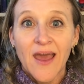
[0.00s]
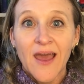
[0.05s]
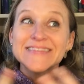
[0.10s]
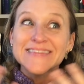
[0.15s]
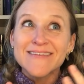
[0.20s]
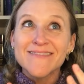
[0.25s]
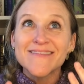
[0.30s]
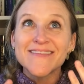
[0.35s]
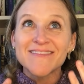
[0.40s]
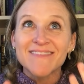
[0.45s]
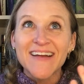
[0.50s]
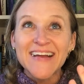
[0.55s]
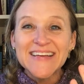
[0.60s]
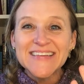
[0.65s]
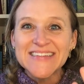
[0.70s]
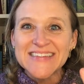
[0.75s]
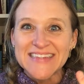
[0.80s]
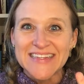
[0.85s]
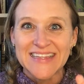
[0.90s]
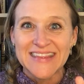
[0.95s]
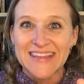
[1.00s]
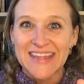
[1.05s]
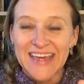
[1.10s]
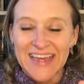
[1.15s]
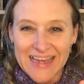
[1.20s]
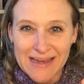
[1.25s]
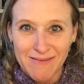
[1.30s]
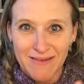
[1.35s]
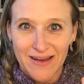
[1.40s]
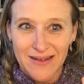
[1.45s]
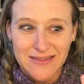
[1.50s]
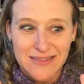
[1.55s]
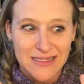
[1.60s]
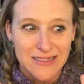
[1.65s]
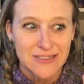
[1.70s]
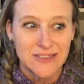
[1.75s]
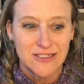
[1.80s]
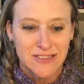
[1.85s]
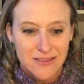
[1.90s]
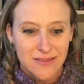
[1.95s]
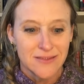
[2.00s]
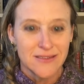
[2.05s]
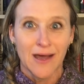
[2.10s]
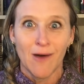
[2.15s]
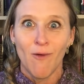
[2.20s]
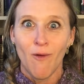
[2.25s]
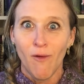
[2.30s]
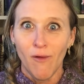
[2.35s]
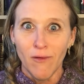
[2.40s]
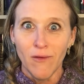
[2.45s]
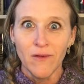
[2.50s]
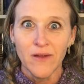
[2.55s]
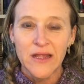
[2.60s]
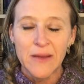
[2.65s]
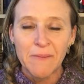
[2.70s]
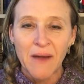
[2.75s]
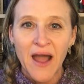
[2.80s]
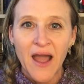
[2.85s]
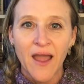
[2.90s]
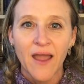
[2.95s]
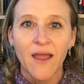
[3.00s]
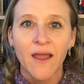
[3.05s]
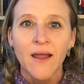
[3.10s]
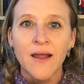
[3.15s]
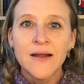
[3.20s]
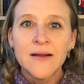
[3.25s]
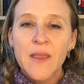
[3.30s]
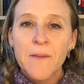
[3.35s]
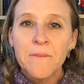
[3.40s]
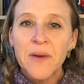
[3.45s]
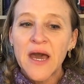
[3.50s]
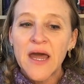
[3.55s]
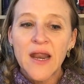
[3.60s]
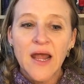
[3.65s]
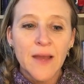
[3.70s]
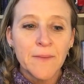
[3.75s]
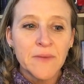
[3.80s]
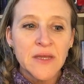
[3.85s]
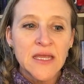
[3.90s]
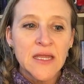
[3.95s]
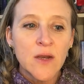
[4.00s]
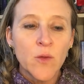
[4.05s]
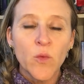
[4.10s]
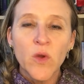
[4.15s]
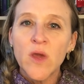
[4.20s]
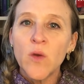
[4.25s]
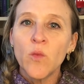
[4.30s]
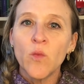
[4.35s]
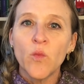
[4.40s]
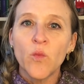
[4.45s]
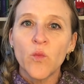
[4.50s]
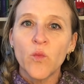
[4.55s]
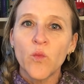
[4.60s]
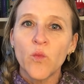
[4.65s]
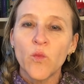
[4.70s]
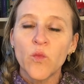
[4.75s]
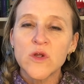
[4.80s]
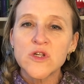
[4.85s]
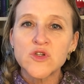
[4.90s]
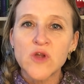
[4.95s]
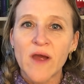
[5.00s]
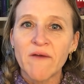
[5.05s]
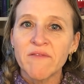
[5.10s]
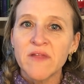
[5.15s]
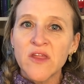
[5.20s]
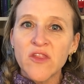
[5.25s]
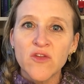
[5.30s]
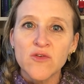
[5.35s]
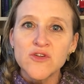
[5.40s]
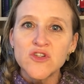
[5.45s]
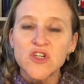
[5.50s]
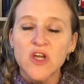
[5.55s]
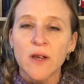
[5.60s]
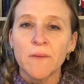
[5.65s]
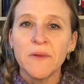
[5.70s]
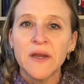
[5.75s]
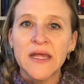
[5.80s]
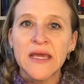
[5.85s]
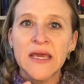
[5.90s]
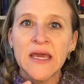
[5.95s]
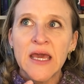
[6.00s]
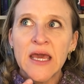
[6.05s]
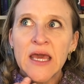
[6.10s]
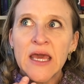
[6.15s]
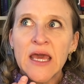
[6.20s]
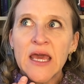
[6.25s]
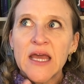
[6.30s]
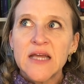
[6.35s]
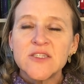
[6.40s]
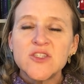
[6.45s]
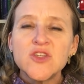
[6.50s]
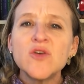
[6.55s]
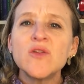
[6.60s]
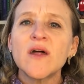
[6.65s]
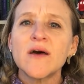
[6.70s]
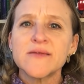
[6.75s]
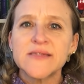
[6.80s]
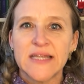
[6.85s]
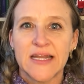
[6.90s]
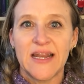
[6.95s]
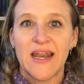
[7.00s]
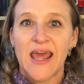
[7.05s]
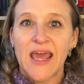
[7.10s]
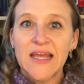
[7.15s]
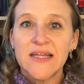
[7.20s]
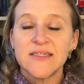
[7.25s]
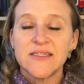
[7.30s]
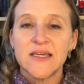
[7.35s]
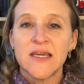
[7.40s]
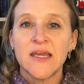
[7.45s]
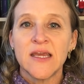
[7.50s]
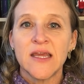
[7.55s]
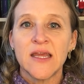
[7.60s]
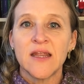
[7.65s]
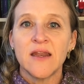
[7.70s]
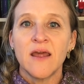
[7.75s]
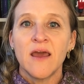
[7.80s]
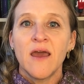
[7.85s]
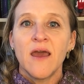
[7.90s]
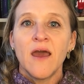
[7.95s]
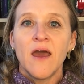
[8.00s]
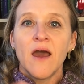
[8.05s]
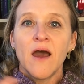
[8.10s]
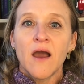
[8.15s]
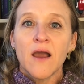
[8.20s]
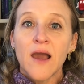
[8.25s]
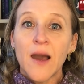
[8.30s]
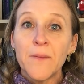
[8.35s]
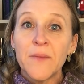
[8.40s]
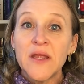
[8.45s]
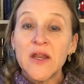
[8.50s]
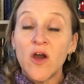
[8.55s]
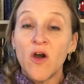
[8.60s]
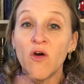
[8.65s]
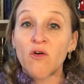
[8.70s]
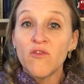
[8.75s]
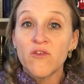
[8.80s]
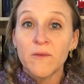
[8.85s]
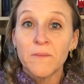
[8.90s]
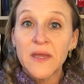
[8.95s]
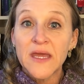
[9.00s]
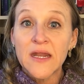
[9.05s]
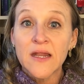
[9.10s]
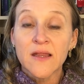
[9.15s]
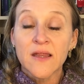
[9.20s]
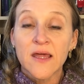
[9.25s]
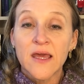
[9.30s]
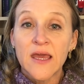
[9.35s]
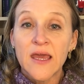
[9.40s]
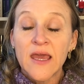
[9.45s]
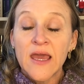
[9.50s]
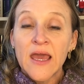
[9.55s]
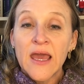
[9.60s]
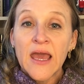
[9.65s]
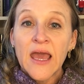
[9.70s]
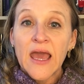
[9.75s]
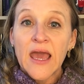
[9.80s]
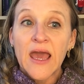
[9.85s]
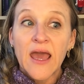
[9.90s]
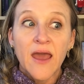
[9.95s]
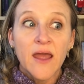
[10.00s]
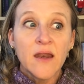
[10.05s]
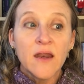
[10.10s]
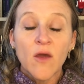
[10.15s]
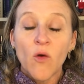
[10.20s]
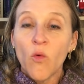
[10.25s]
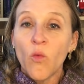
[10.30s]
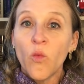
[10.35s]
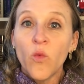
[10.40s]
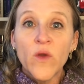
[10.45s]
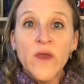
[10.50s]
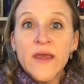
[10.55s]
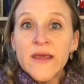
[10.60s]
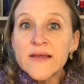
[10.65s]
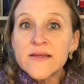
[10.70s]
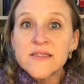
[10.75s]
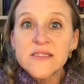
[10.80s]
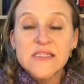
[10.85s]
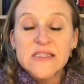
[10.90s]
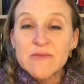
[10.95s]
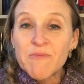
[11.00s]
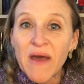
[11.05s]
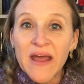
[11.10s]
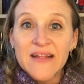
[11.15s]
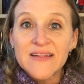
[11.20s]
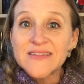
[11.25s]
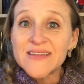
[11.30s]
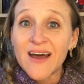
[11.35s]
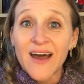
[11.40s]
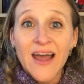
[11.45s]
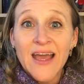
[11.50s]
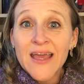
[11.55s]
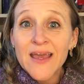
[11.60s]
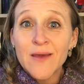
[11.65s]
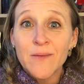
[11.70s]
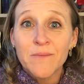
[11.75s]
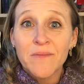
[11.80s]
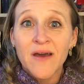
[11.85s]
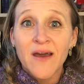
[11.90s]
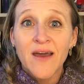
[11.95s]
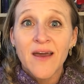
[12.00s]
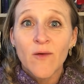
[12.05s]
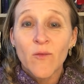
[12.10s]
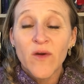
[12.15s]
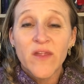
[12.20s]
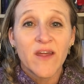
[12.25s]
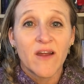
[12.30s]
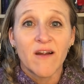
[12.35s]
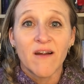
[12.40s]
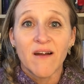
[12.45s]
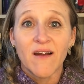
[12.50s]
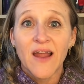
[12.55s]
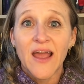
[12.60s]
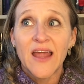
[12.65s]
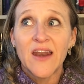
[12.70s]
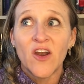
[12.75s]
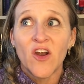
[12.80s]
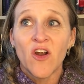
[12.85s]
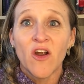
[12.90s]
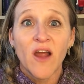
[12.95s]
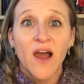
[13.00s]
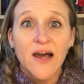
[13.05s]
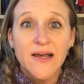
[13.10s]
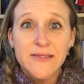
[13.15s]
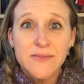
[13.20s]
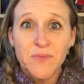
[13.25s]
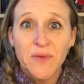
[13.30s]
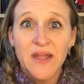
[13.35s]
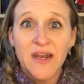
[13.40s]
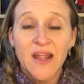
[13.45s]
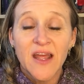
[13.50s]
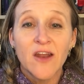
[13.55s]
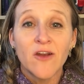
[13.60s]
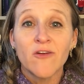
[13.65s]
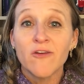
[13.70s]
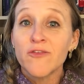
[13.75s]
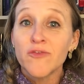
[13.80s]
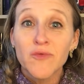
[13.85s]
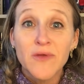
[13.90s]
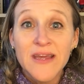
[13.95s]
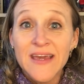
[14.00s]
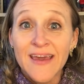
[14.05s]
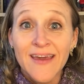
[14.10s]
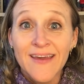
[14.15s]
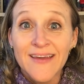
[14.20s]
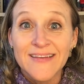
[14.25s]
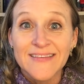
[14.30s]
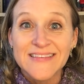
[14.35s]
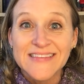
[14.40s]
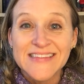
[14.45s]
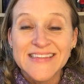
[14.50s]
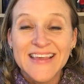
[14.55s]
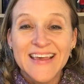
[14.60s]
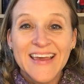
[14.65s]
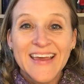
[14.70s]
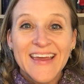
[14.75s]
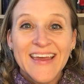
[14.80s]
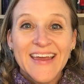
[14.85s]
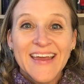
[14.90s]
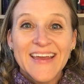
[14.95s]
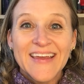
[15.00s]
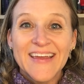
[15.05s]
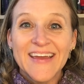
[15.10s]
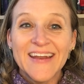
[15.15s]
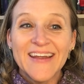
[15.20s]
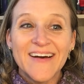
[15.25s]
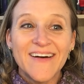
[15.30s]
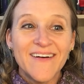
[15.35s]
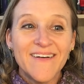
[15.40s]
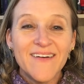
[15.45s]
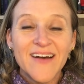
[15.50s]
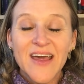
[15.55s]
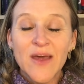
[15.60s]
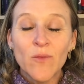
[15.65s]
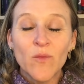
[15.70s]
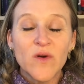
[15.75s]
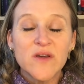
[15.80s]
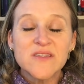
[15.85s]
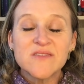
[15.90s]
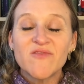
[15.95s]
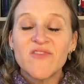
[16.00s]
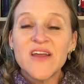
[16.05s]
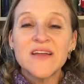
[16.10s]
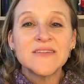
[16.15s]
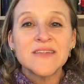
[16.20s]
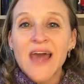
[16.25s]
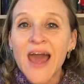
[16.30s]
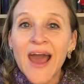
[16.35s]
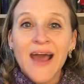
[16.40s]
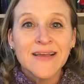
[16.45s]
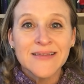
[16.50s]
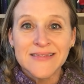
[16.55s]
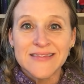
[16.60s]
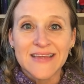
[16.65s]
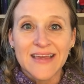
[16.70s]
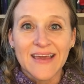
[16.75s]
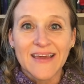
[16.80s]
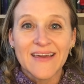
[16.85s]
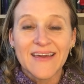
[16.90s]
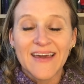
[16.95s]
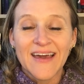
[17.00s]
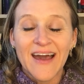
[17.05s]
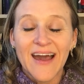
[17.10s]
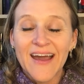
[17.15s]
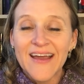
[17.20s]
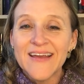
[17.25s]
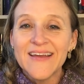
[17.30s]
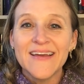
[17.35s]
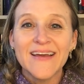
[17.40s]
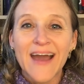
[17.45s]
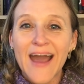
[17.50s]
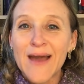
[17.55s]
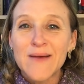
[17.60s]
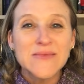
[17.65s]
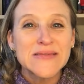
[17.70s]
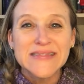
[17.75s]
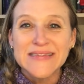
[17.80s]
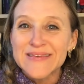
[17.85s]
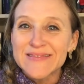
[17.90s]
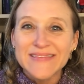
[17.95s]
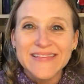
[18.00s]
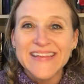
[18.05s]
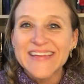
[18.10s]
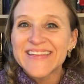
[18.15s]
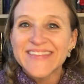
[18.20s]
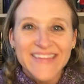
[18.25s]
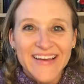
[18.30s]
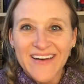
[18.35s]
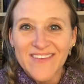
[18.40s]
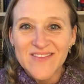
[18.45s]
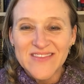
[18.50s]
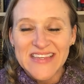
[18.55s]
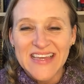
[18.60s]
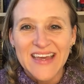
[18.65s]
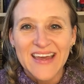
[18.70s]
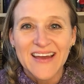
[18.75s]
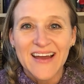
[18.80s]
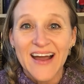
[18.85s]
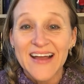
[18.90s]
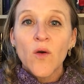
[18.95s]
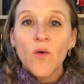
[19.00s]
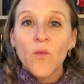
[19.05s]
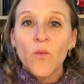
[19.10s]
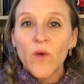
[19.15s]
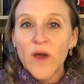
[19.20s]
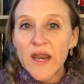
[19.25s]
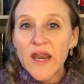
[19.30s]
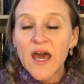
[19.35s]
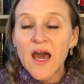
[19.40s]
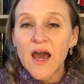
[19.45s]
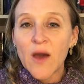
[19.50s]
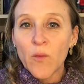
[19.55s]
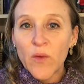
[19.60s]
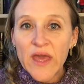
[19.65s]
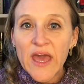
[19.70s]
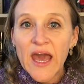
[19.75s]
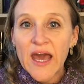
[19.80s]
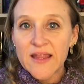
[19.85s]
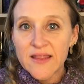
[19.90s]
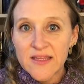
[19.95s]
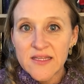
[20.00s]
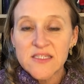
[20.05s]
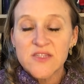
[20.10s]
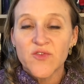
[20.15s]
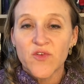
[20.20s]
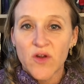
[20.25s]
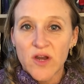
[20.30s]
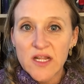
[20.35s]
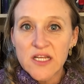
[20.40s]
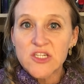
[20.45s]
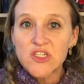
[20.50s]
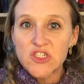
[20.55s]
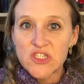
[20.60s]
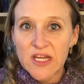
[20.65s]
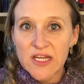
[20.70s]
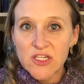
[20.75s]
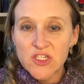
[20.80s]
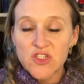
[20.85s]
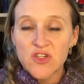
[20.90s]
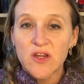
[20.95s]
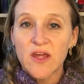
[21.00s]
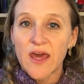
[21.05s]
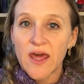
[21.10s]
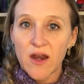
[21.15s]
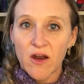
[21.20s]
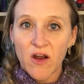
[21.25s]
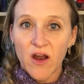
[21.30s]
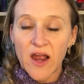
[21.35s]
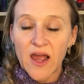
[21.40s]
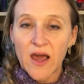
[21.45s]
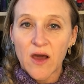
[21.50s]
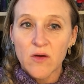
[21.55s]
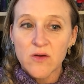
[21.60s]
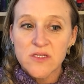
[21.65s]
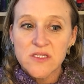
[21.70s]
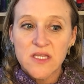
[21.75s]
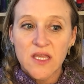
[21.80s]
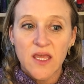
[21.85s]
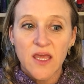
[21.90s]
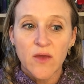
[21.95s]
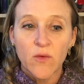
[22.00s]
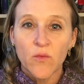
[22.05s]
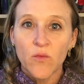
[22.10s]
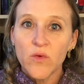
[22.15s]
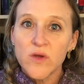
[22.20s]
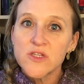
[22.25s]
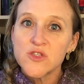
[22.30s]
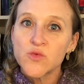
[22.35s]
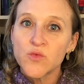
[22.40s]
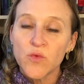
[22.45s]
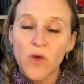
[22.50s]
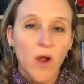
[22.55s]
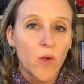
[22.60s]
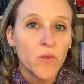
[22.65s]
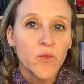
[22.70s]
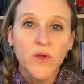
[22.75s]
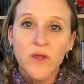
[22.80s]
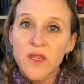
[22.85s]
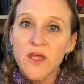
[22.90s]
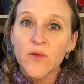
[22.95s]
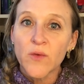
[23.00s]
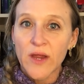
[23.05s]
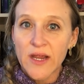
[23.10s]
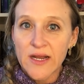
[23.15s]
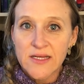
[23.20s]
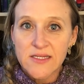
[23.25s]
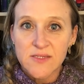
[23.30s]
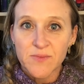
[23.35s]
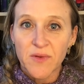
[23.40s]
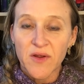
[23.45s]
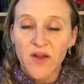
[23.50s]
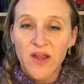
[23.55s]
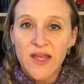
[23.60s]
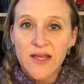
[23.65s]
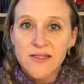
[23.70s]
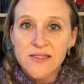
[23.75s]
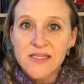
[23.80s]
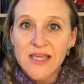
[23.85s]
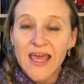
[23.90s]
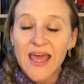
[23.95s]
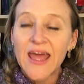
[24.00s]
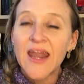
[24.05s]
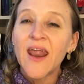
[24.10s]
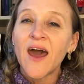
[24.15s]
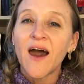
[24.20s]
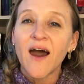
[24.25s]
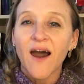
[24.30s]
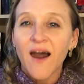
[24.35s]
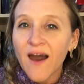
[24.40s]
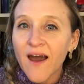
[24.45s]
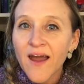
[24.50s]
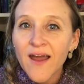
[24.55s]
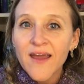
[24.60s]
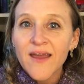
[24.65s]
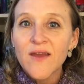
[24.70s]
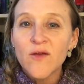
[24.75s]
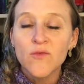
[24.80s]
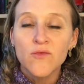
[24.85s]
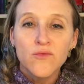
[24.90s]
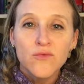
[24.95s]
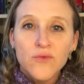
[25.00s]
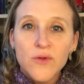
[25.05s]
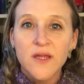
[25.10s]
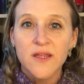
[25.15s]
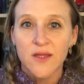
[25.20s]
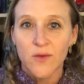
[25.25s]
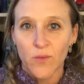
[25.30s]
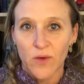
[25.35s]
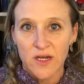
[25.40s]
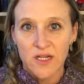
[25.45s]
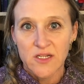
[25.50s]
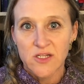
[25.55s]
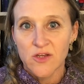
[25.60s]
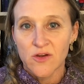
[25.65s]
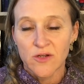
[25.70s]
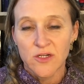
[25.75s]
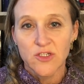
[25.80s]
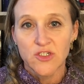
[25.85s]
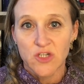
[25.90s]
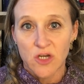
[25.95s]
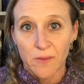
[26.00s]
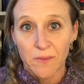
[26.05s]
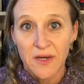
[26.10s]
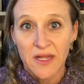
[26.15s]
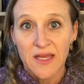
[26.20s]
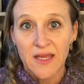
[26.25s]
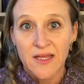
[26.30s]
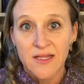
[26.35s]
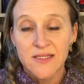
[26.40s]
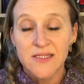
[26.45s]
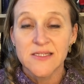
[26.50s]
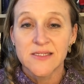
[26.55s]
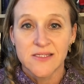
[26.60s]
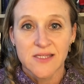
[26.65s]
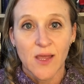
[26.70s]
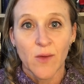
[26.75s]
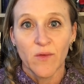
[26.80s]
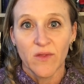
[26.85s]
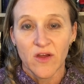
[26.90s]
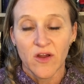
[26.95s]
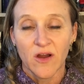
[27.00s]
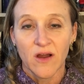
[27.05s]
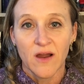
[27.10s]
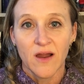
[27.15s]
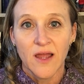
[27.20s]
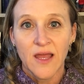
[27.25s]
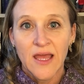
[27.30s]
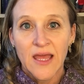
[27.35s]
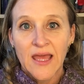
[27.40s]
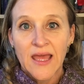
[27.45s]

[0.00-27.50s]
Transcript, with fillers: It's so crazy to think about. It's like, geez, how old am I? But I mean, we were traveling through Germany in 2018, coming home from Italy, and we spent time with her and her husband and her three kids. You know, it was fantastic. I absolutely loved it when we had this foreign exchange student at our house, it was a really great experience and I really wanted to go to Germany to stay with her.